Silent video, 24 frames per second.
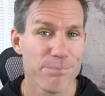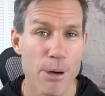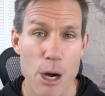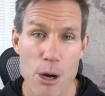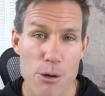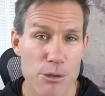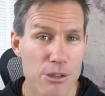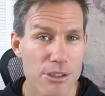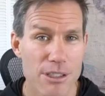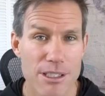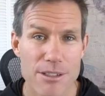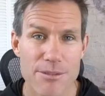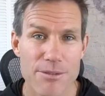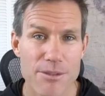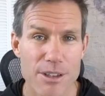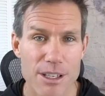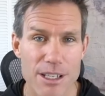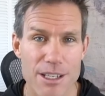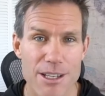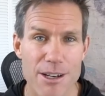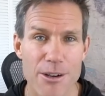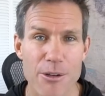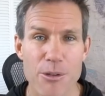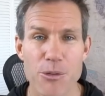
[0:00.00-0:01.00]
posting
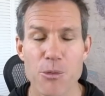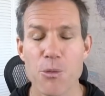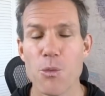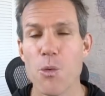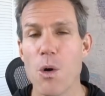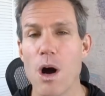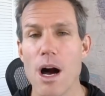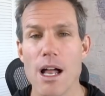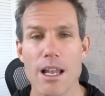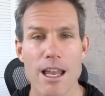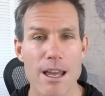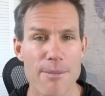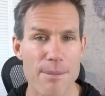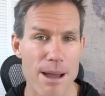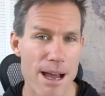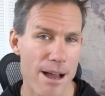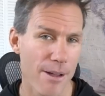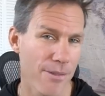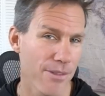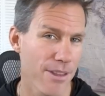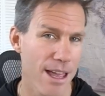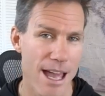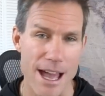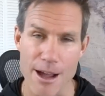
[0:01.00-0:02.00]
videos while I'm
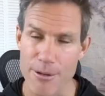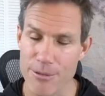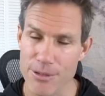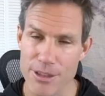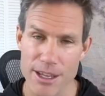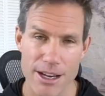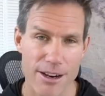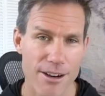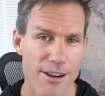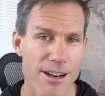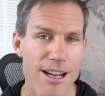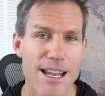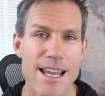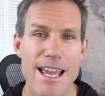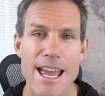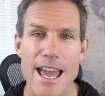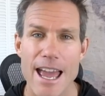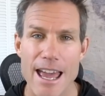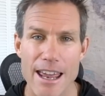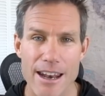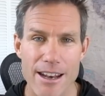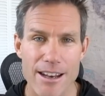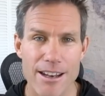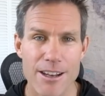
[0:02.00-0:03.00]
out there.
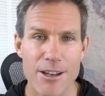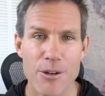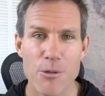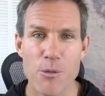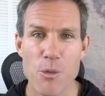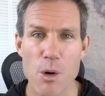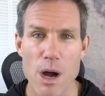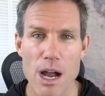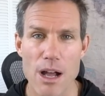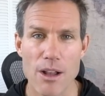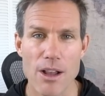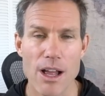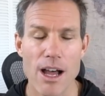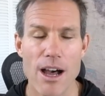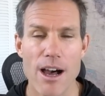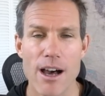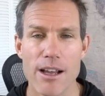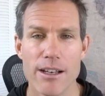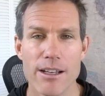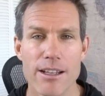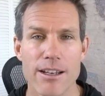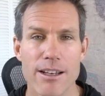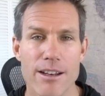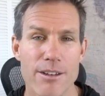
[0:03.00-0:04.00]
Editing while
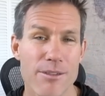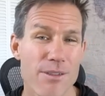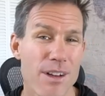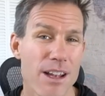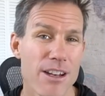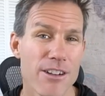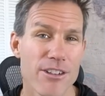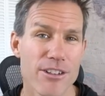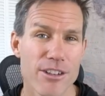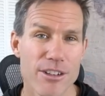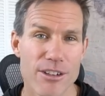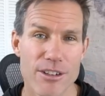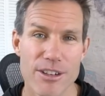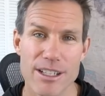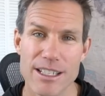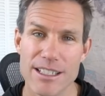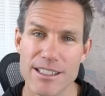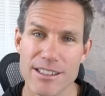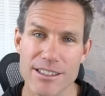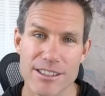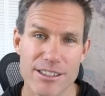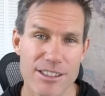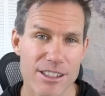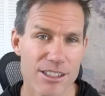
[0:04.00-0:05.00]
on an adventure
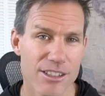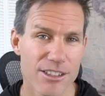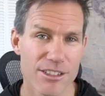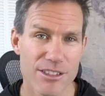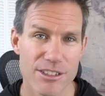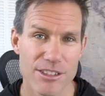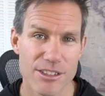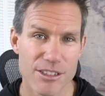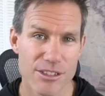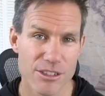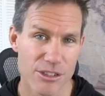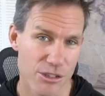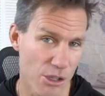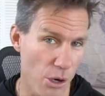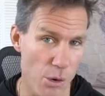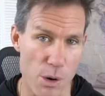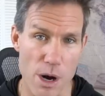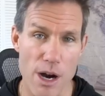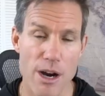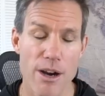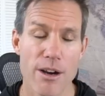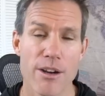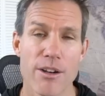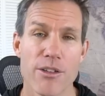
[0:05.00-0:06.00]
is just so
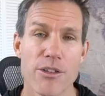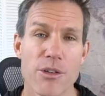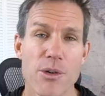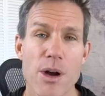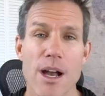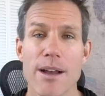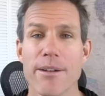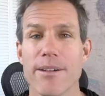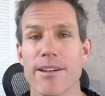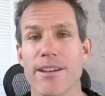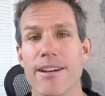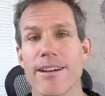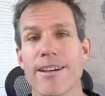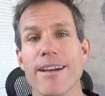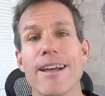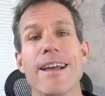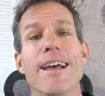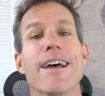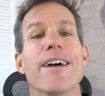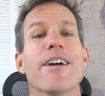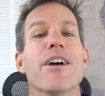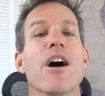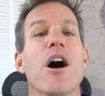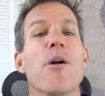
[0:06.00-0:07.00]
hard. So I'm gonna
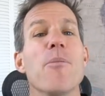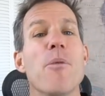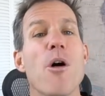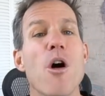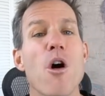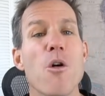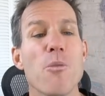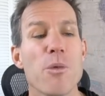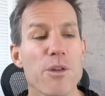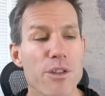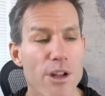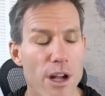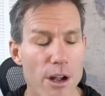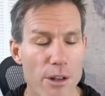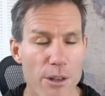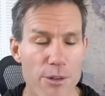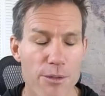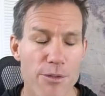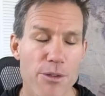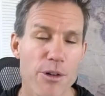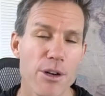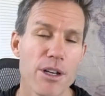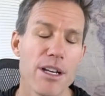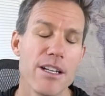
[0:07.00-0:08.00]
come home with all
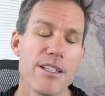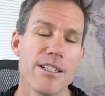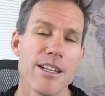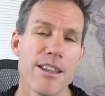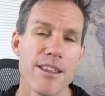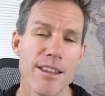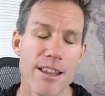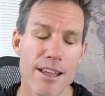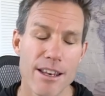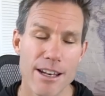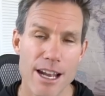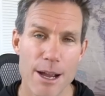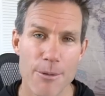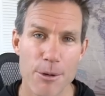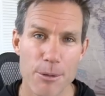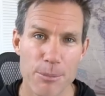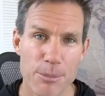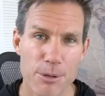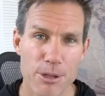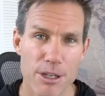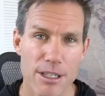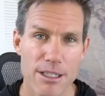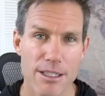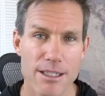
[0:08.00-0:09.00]
the footage and then I will
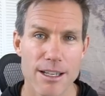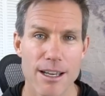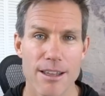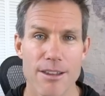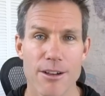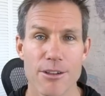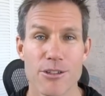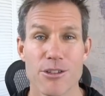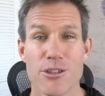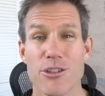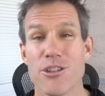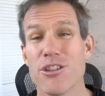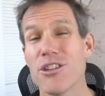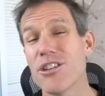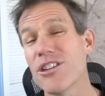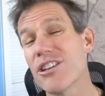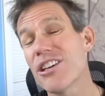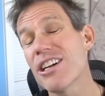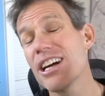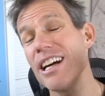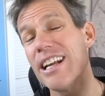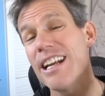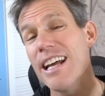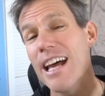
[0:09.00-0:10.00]
put it together. So you're
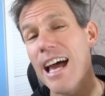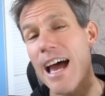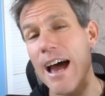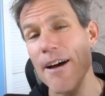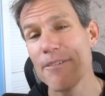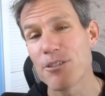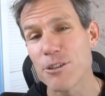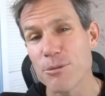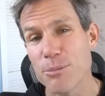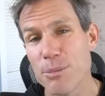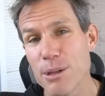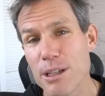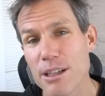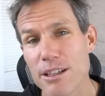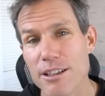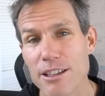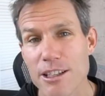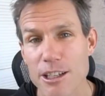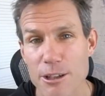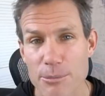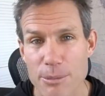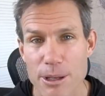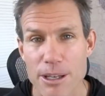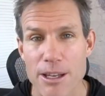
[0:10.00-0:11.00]
gonna have to be a
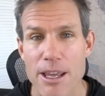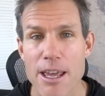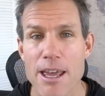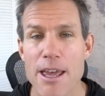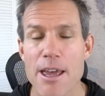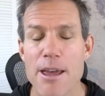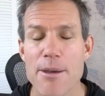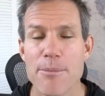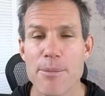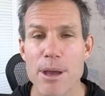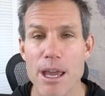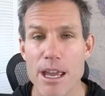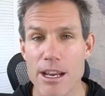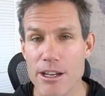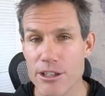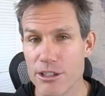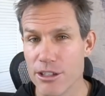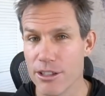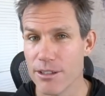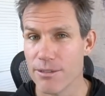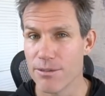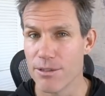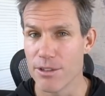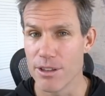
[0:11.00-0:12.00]
little bit
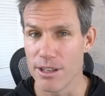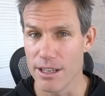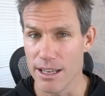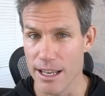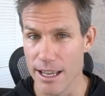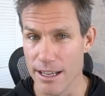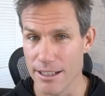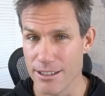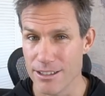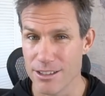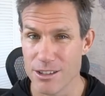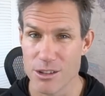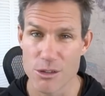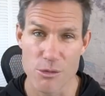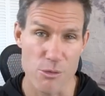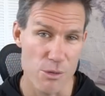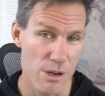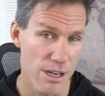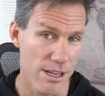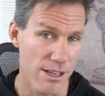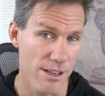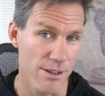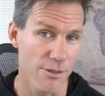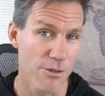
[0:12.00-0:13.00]
patient for the next
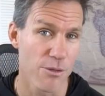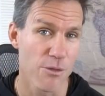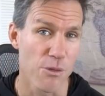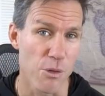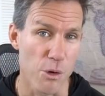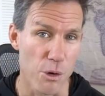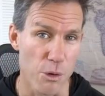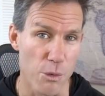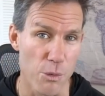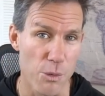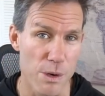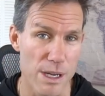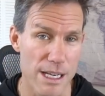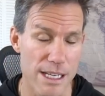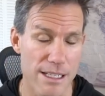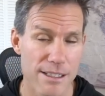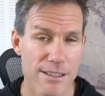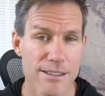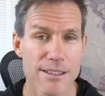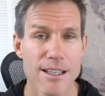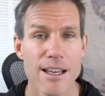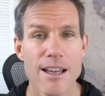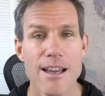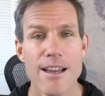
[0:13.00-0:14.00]
3 to 4
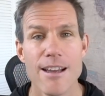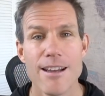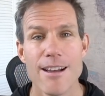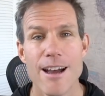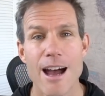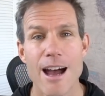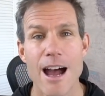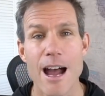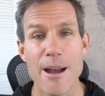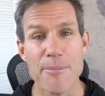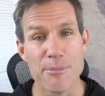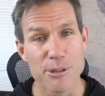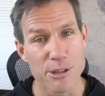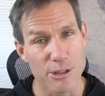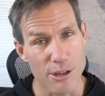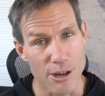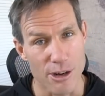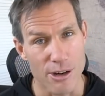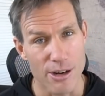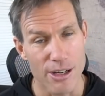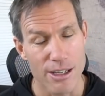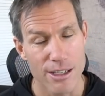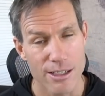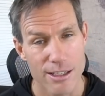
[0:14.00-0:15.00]
weeks. I'm
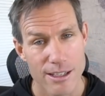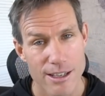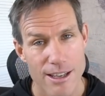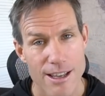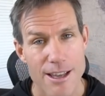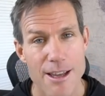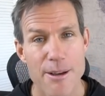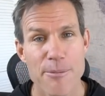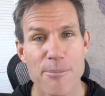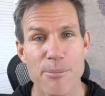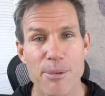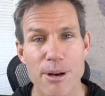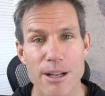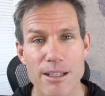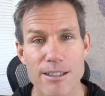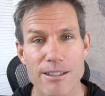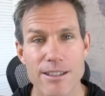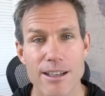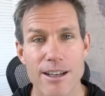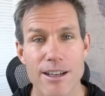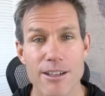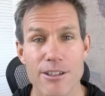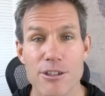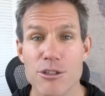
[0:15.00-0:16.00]
sorry. But
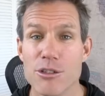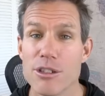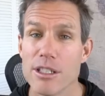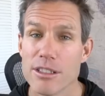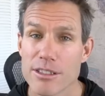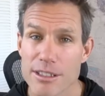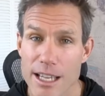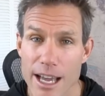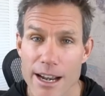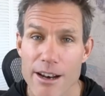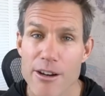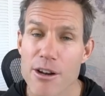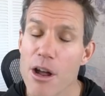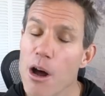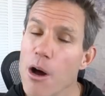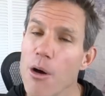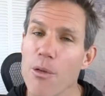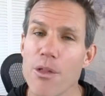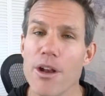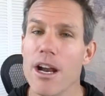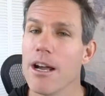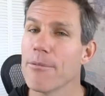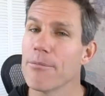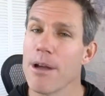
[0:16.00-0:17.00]
you just gotta know
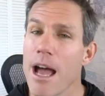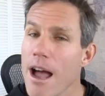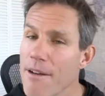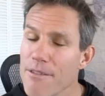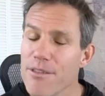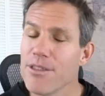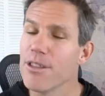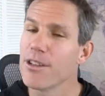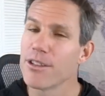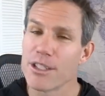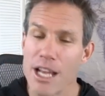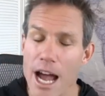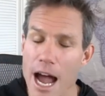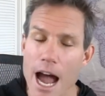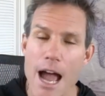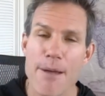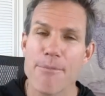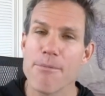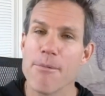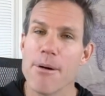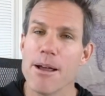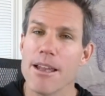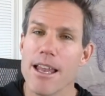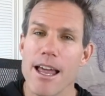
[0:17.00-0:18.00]
that I'm having the
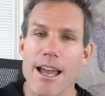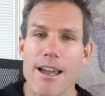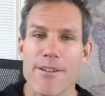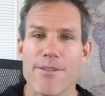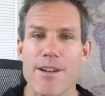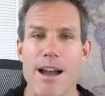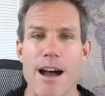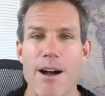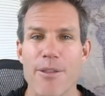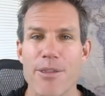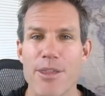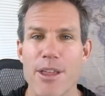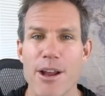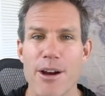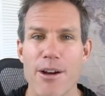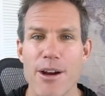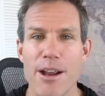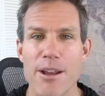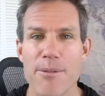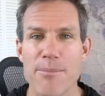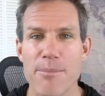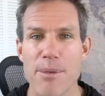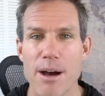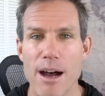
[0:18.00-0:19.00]
time of my life out there
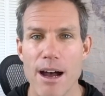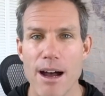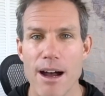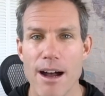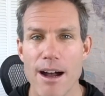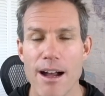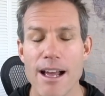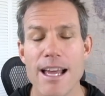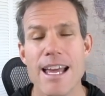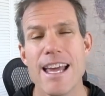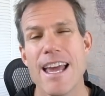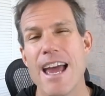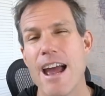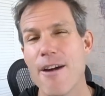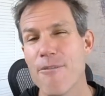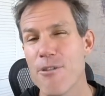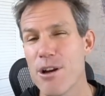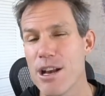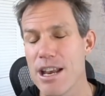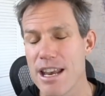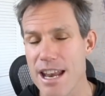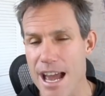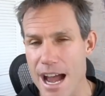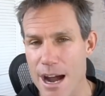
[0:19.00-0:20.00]
in Baja.
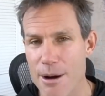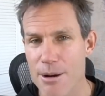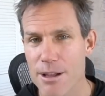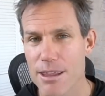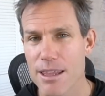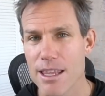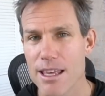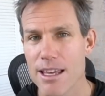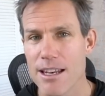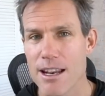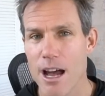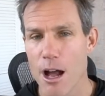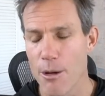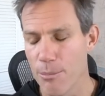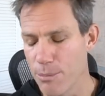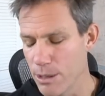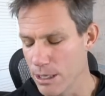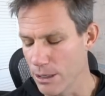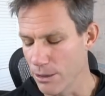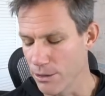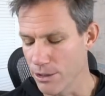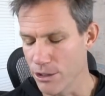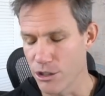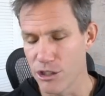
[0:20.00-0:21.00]
Every now and then I'll be
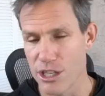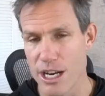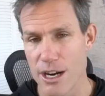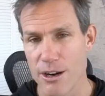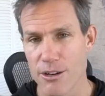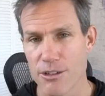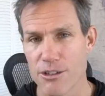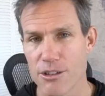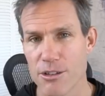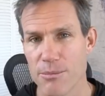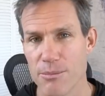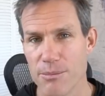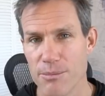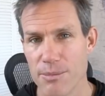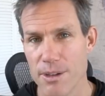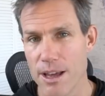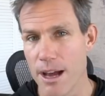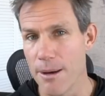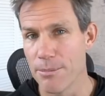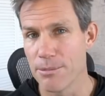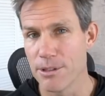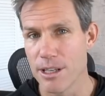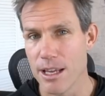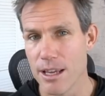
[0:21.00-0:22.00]
able to share some
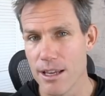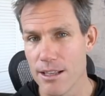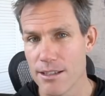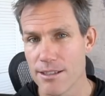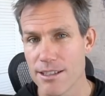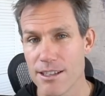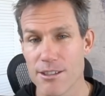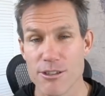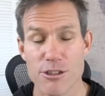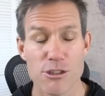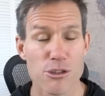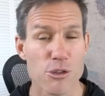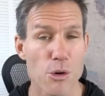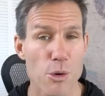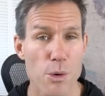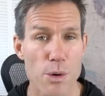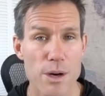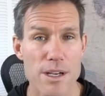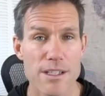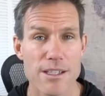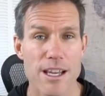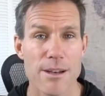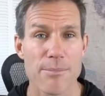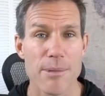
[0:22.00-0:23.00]
updates and
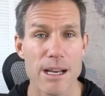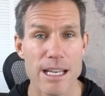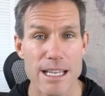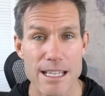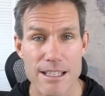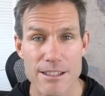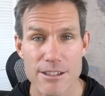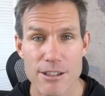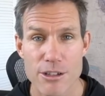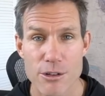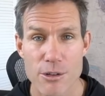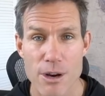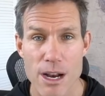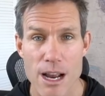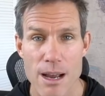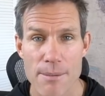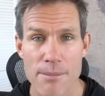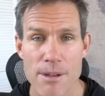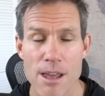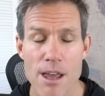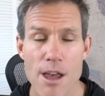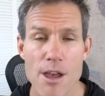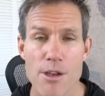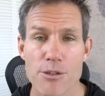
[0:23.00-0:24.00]
stories on my
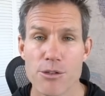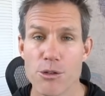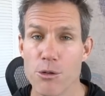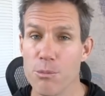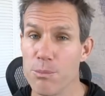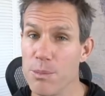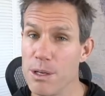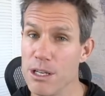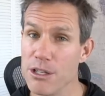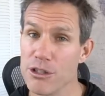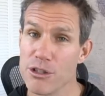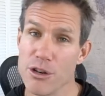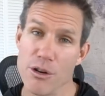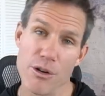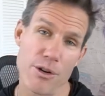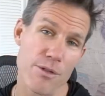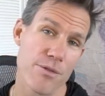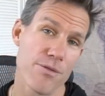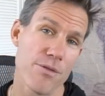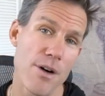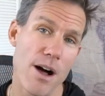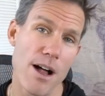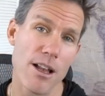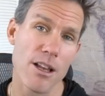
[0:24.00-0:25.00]
Instagram. So be sure to
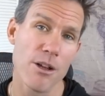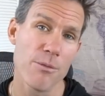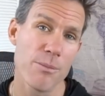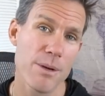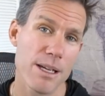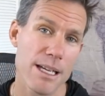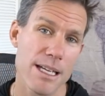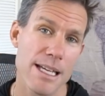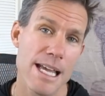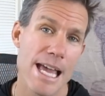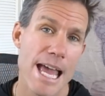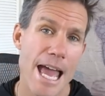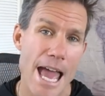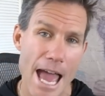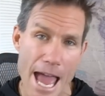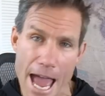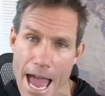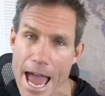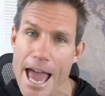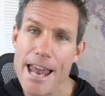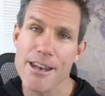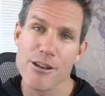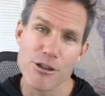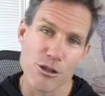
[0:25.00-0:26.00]
follow me.
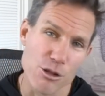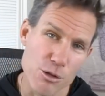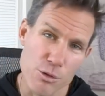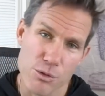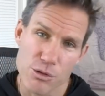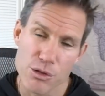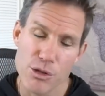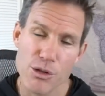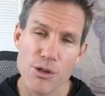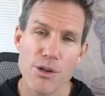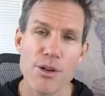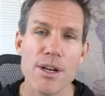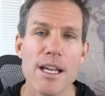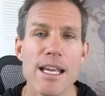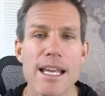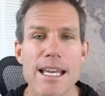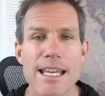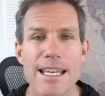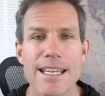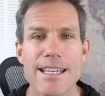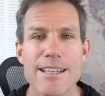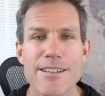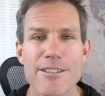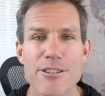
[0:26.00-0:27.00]
@Duzer
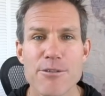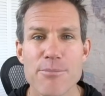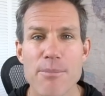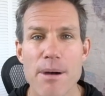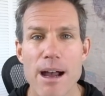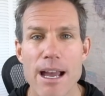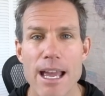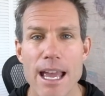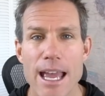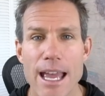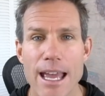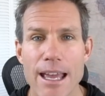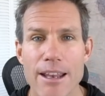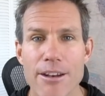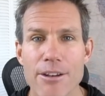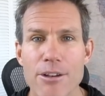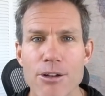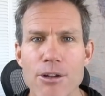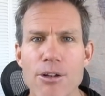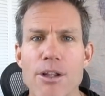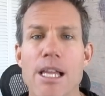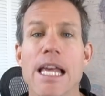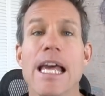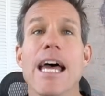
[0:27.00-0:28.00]
is my
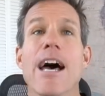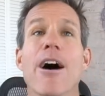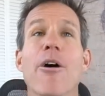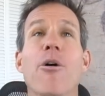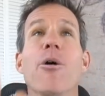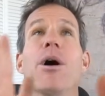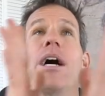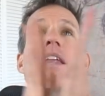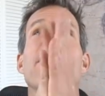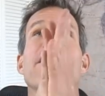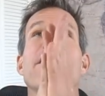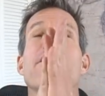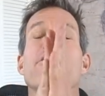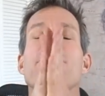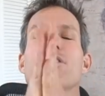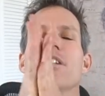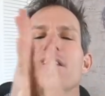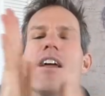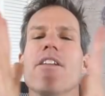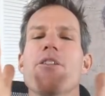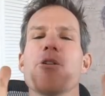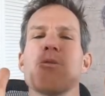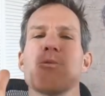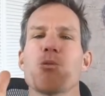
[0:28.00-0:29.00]
handle. Oh, and here's
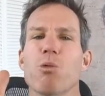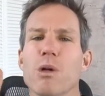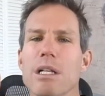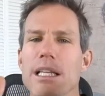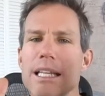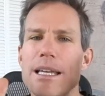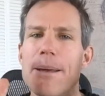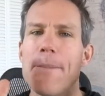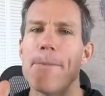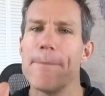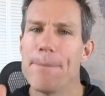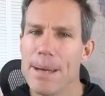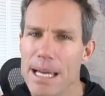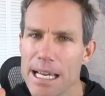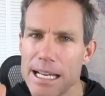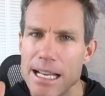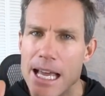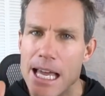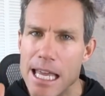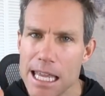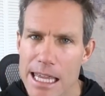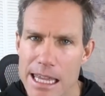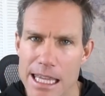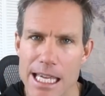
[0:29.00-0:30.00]
another really
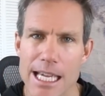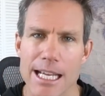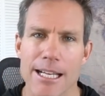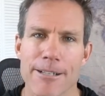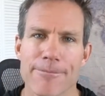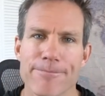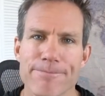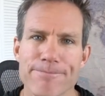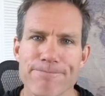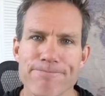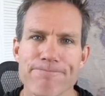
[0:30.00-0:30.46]
big thing.